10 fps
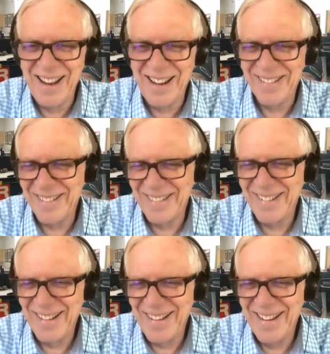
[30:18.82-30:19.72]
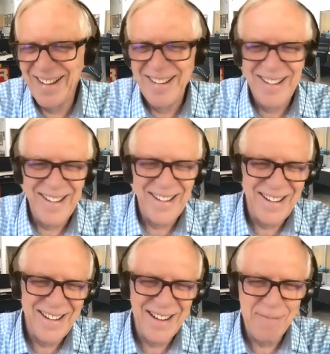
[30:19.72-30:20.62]
Really? You've never been on an
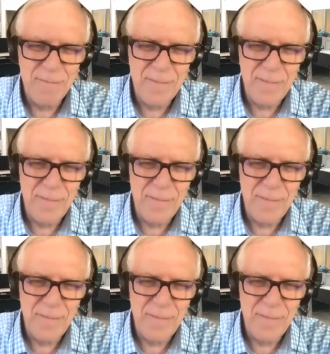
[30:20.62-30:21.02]
oval? No.